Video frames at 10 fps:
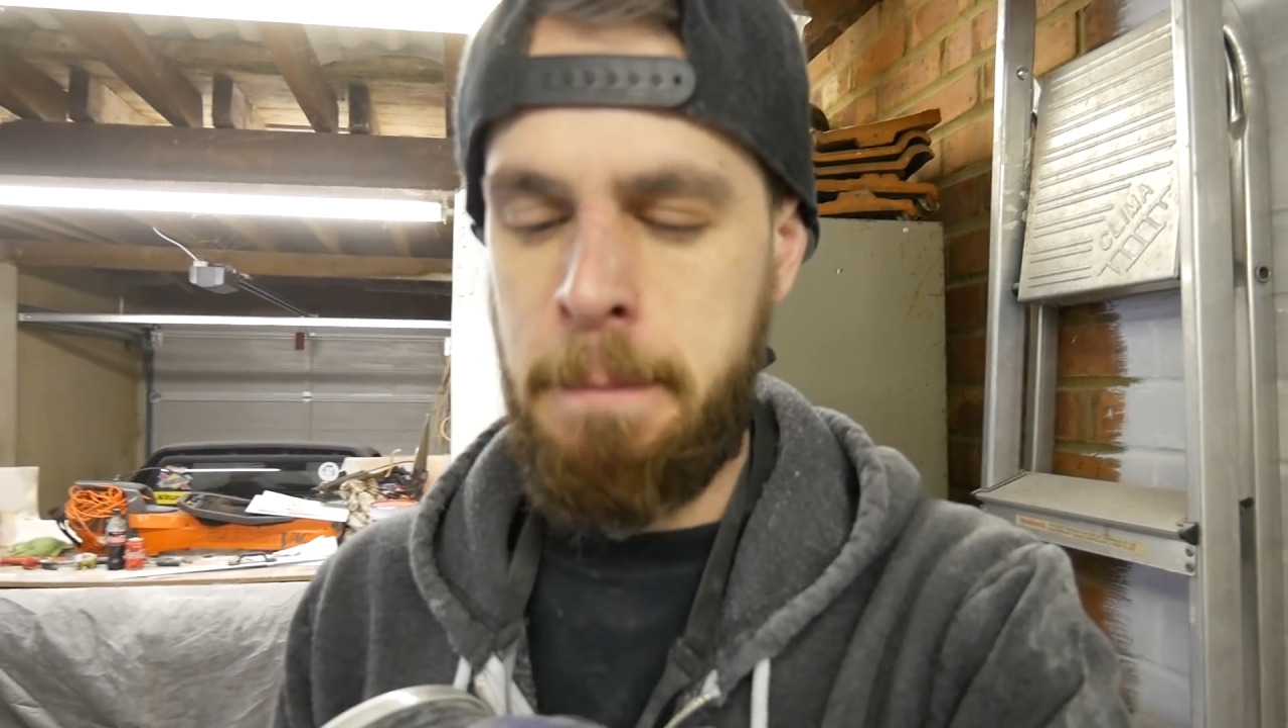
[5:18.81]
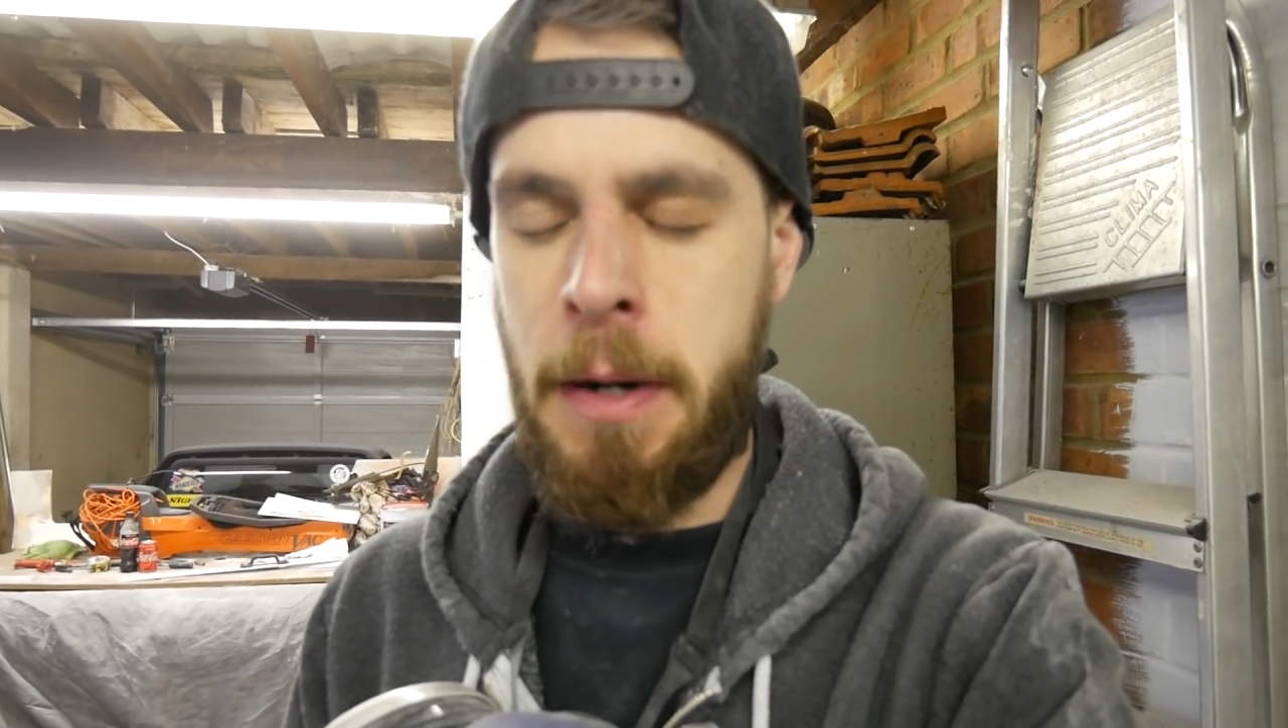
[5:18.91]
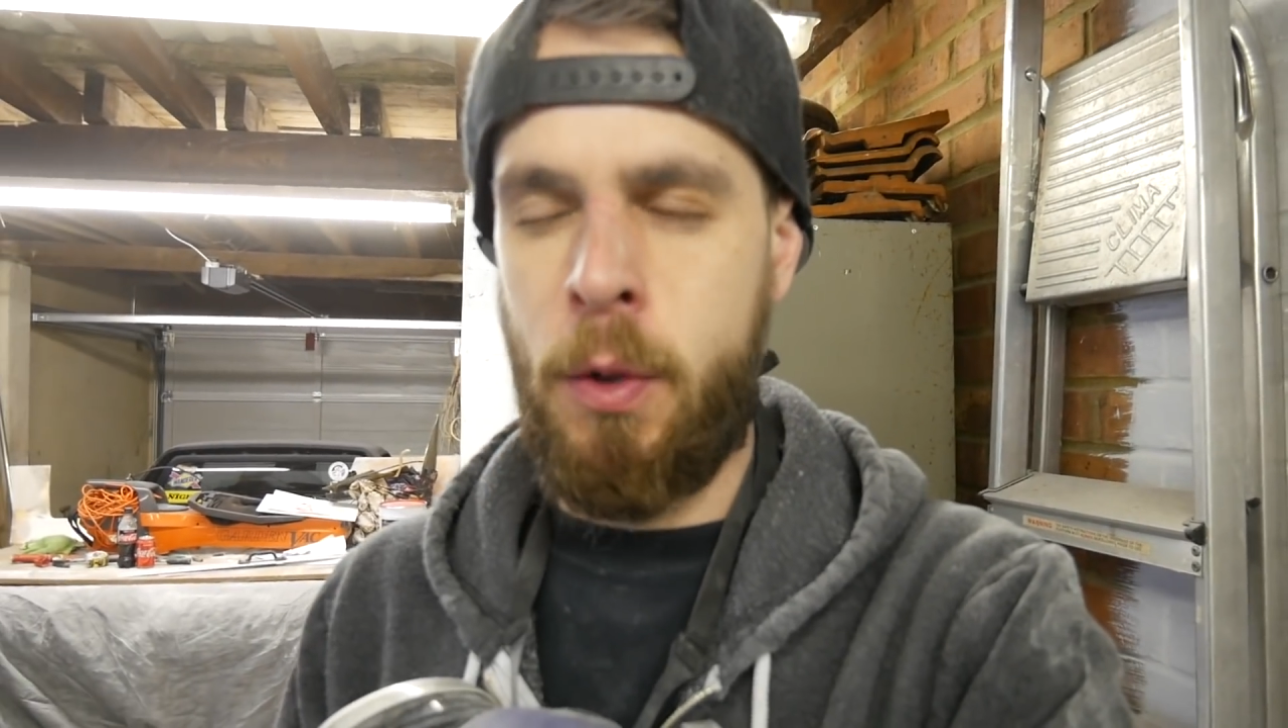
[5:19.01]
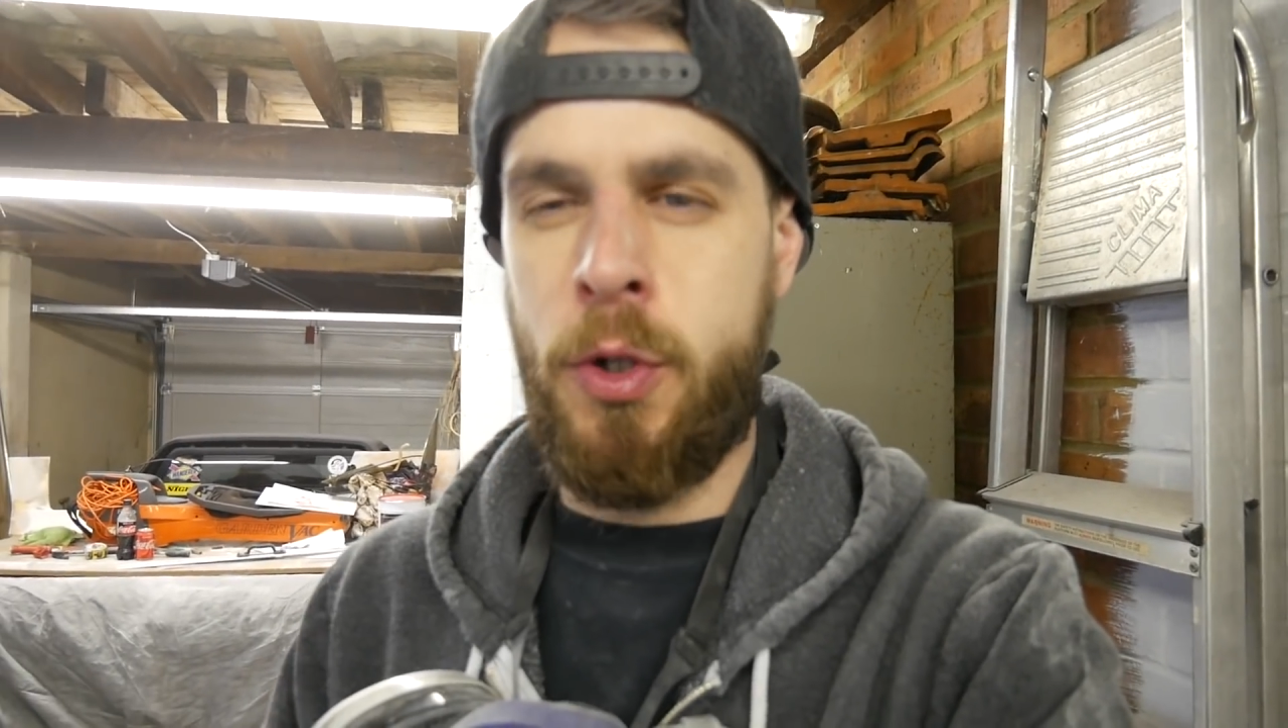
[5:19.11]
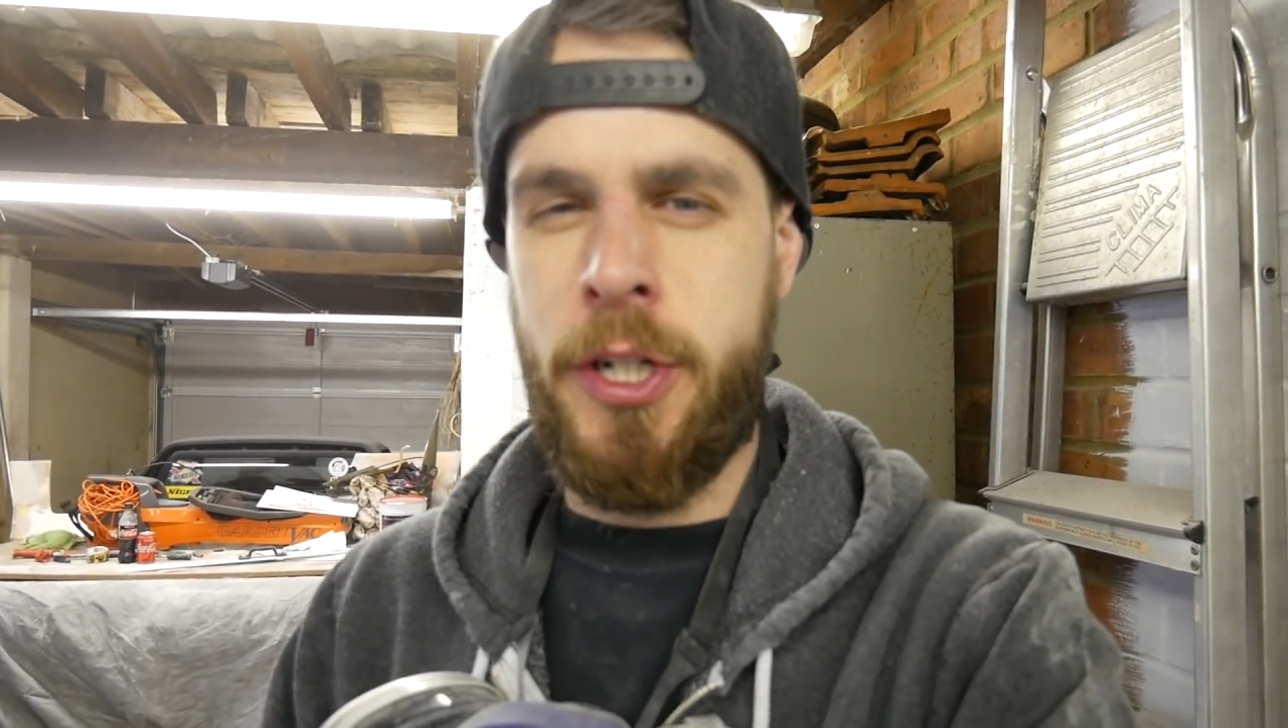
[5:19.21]
of
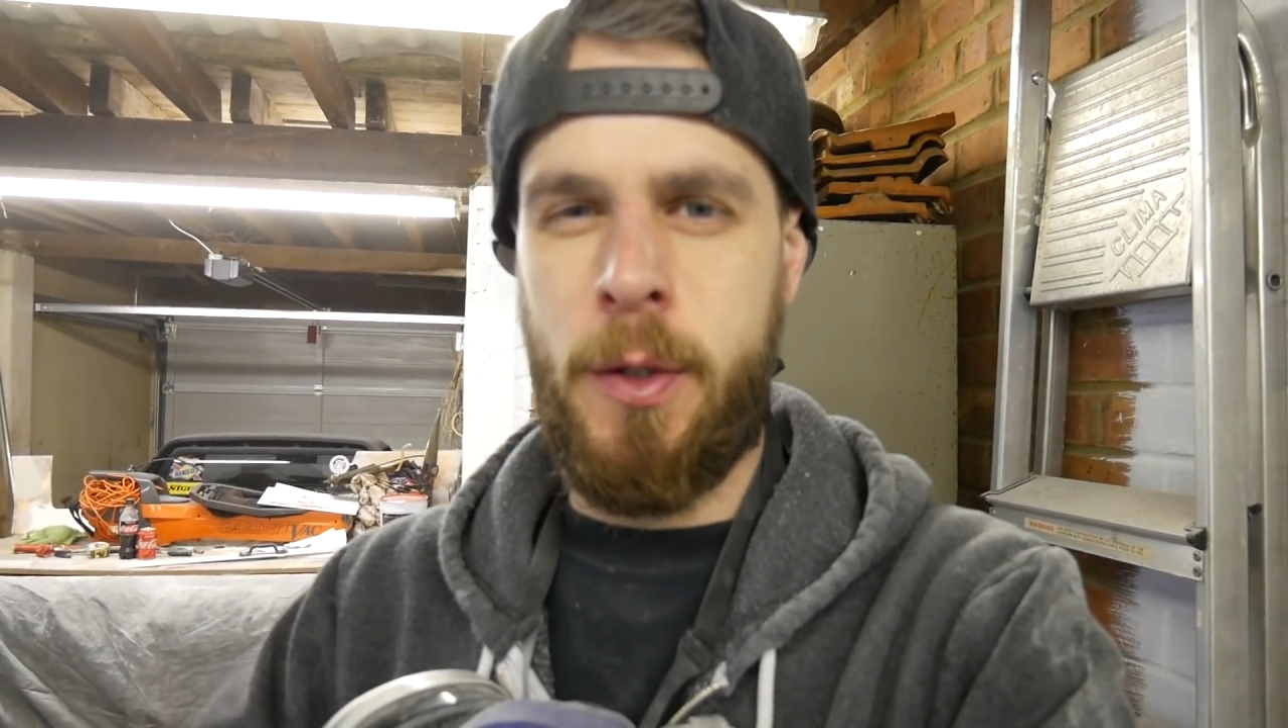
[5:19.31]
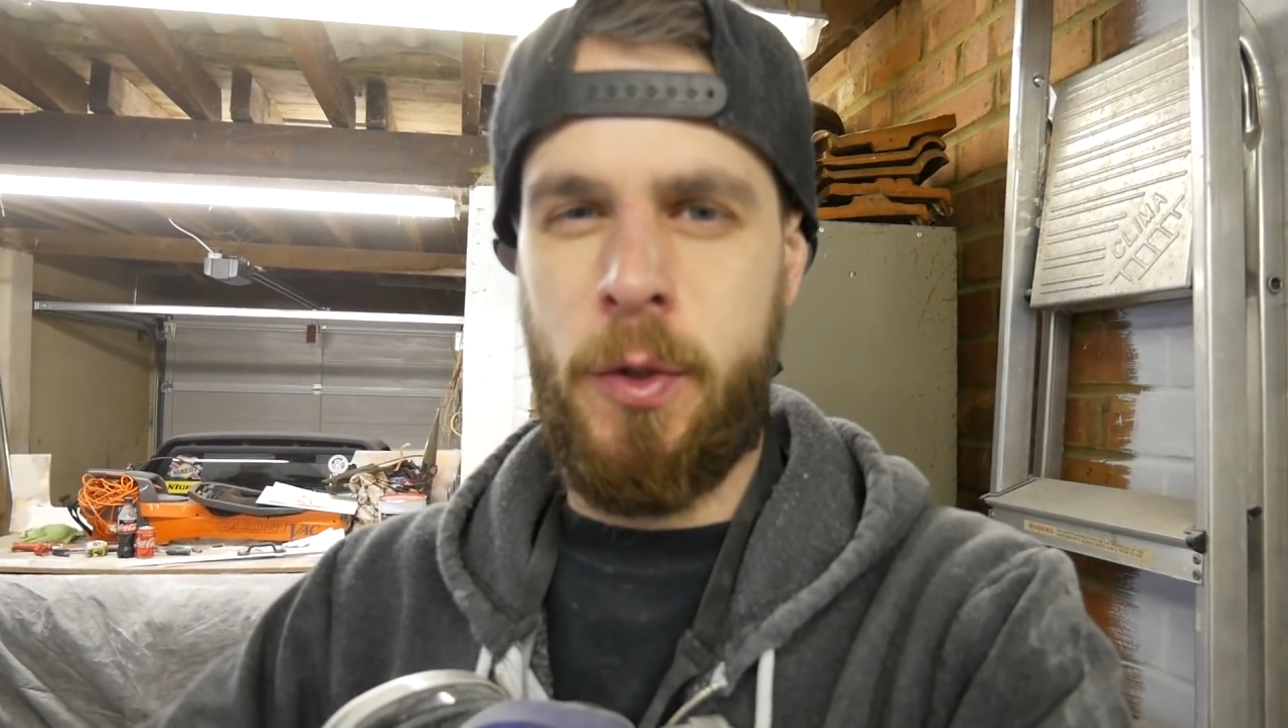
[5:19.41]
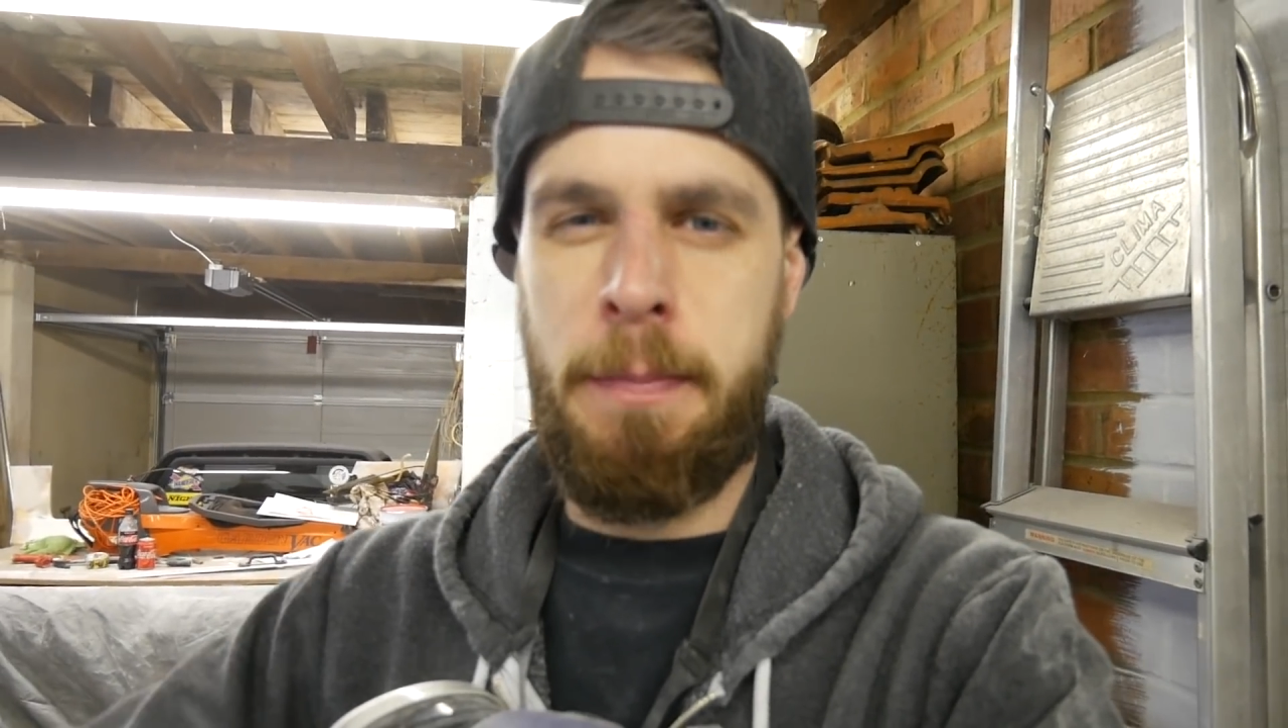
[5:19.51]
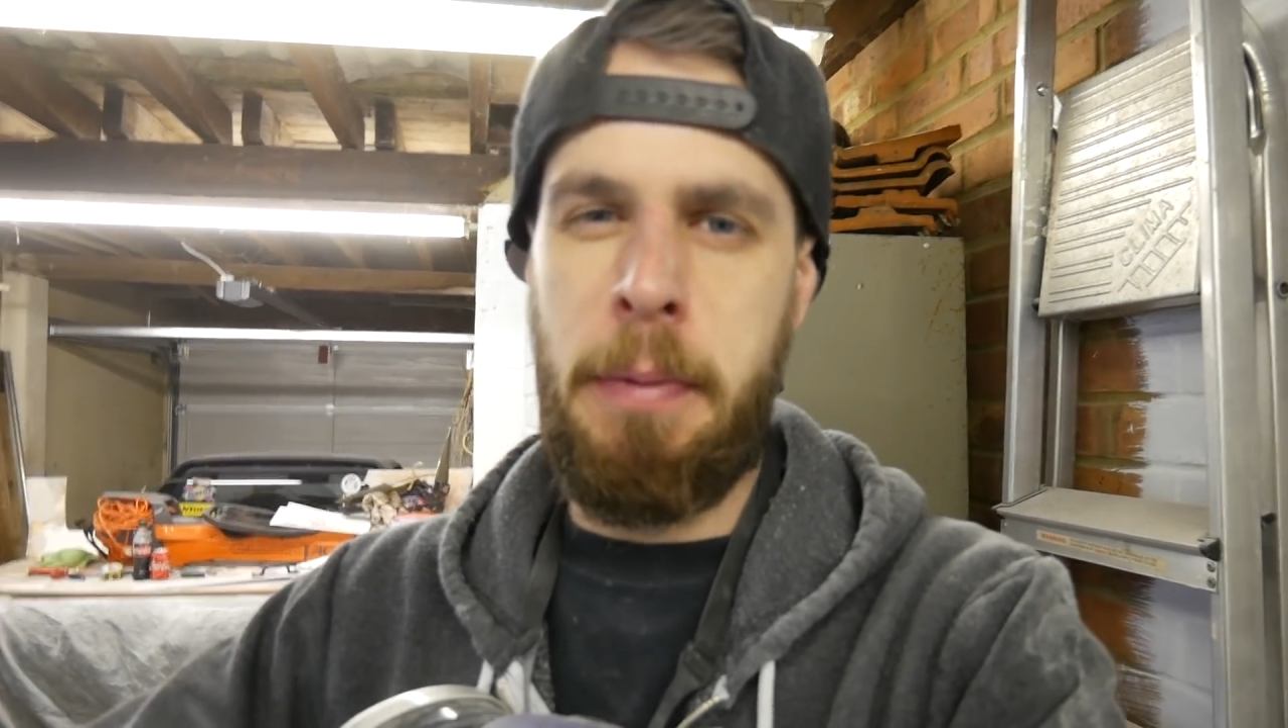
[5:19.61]
bulge and it was